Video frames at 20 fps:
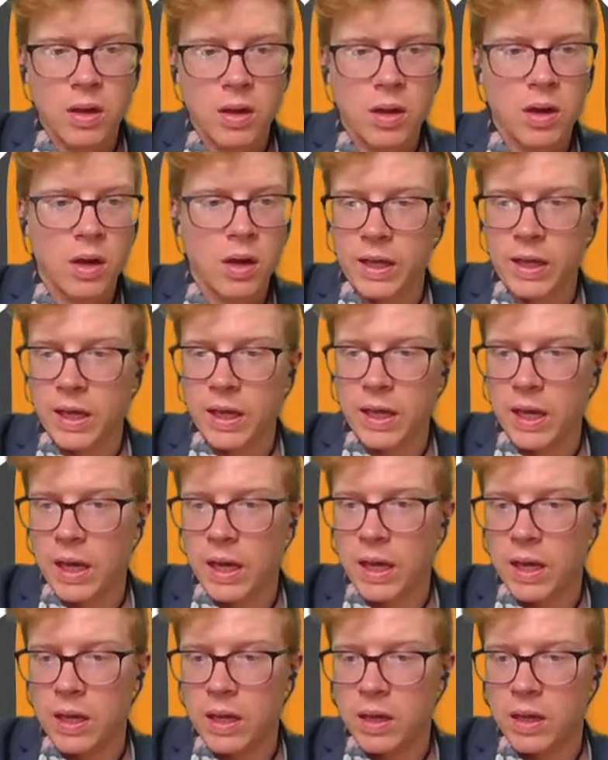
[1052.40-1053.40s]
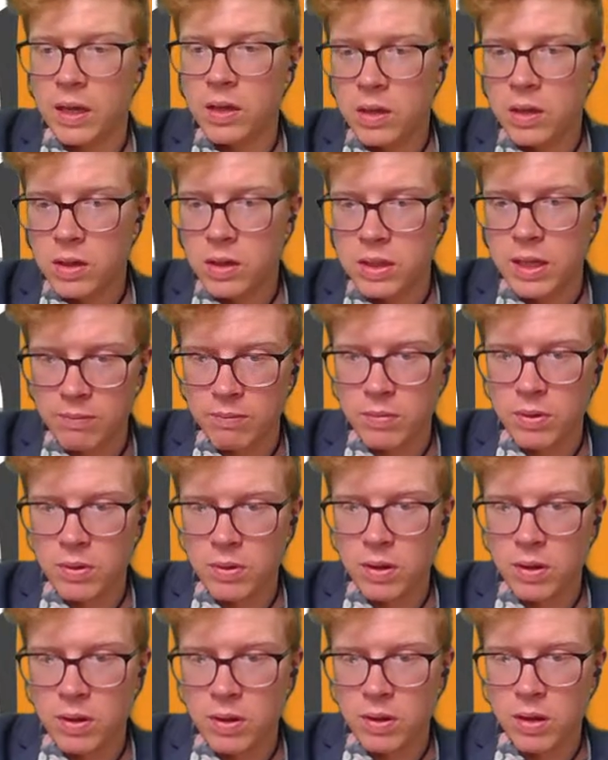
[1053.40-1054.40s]
Okay, yeah.
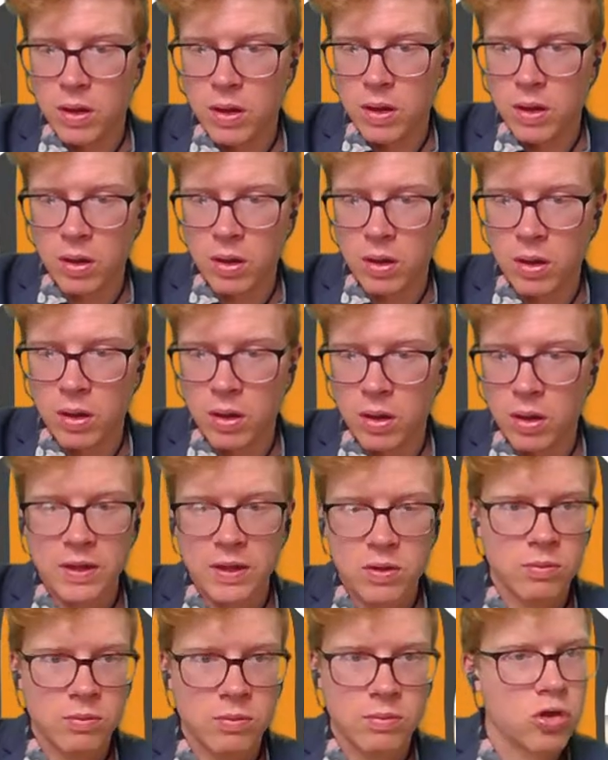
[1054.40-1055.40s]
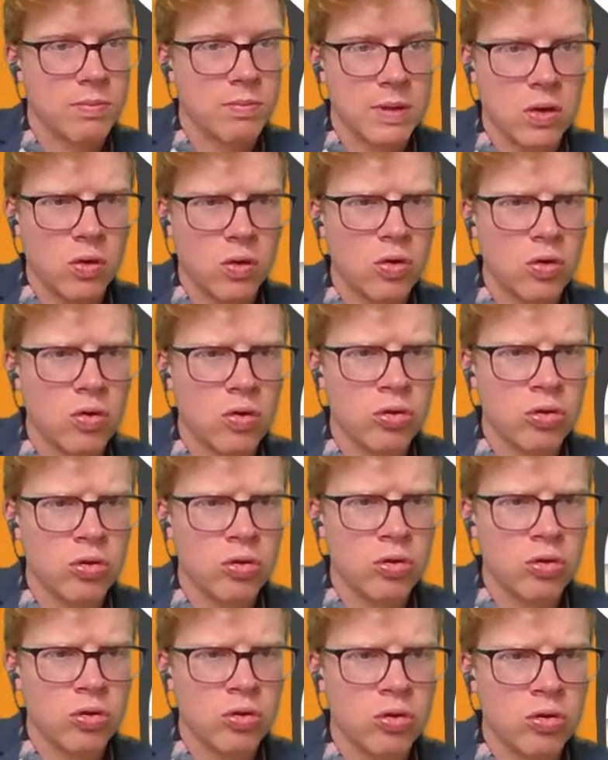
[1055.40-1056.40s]
Hopefully you should be all
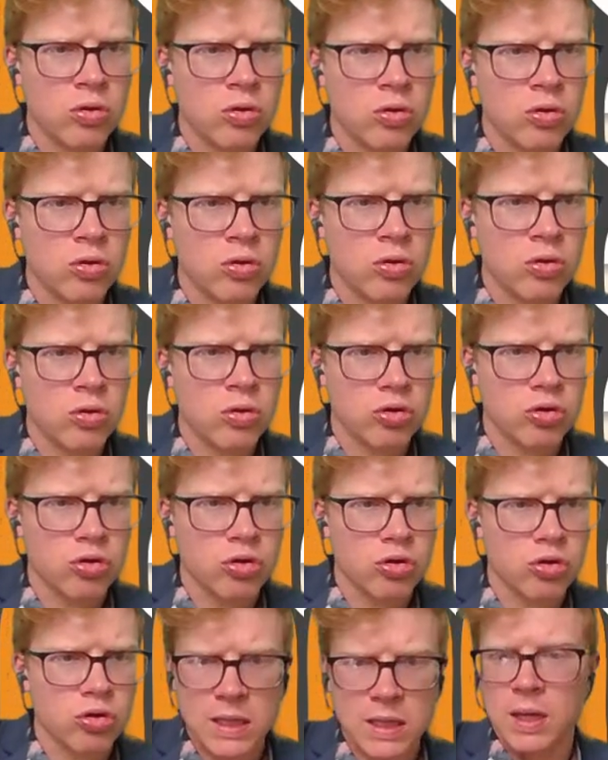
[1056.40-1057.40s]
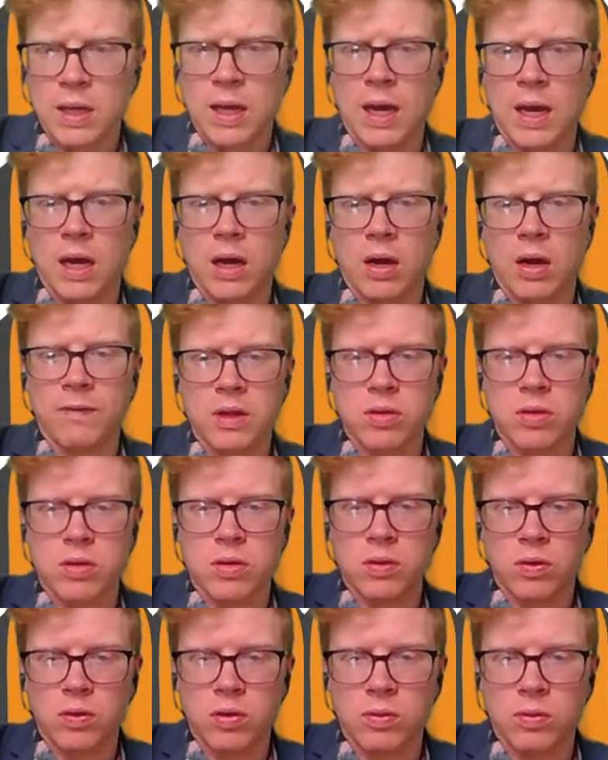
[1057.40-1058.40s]
good with that. Hopefully you should
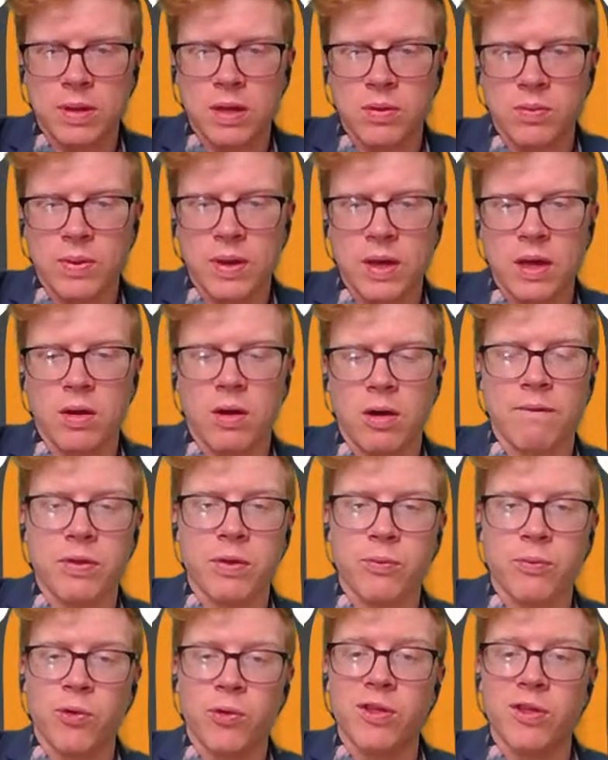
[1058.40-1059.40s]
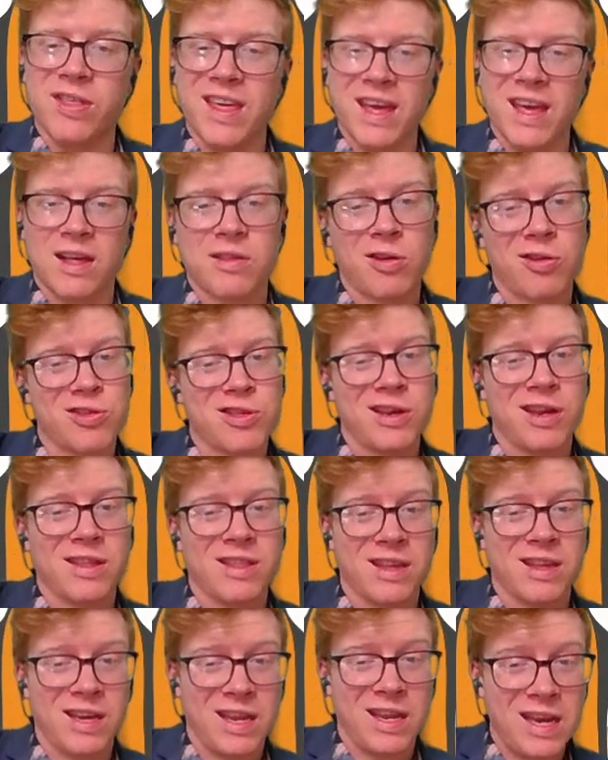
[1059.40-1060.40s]
all be aware of the words exogenous
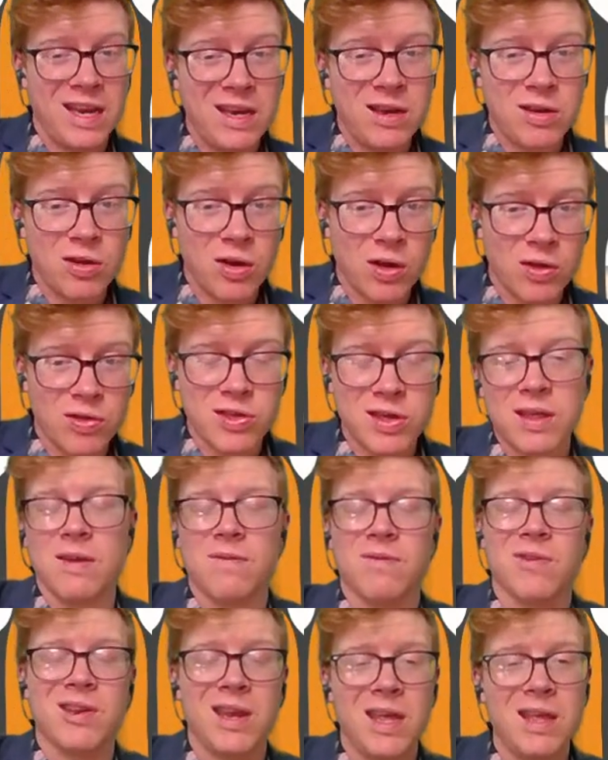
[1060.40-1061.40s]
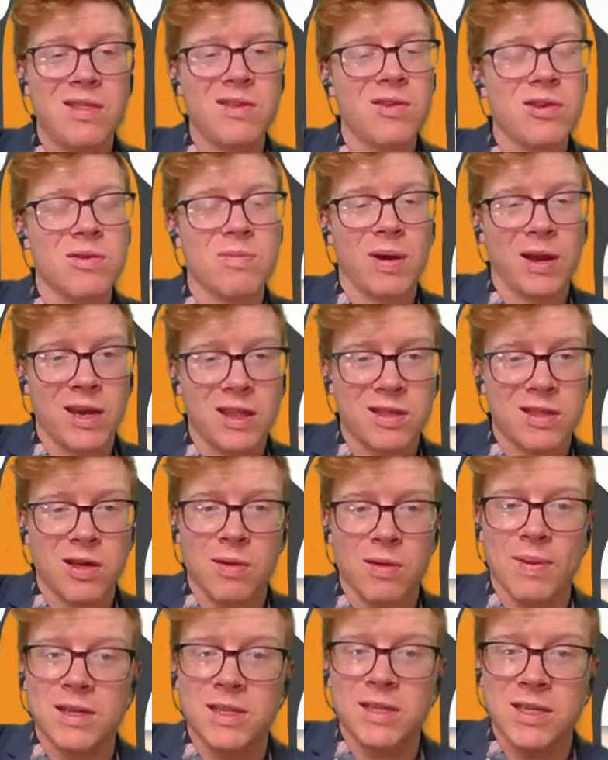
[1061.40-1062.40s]
and endogenous. If you need to, you might need to go
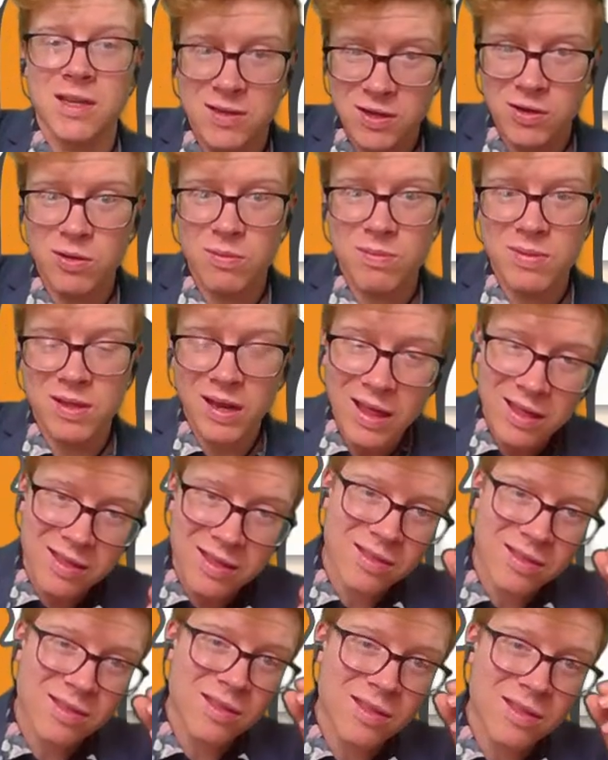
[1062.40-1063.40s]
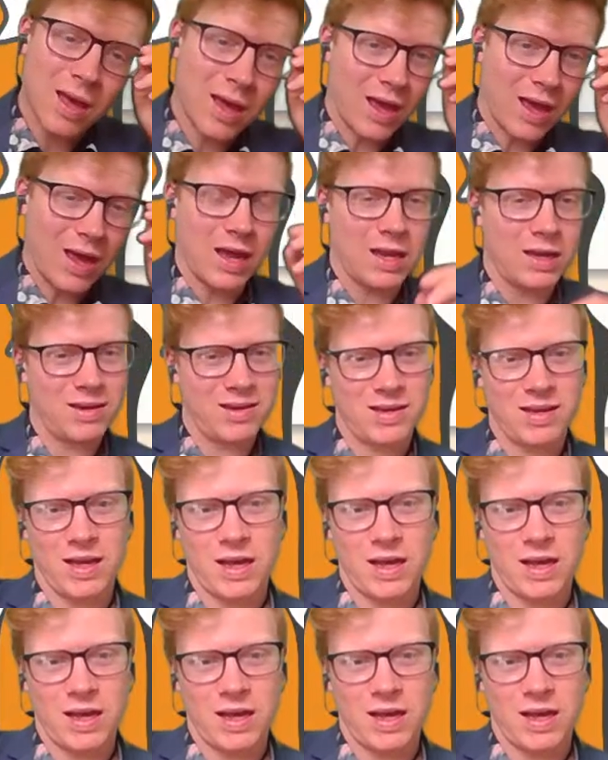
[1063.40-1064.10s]
back to your terms list and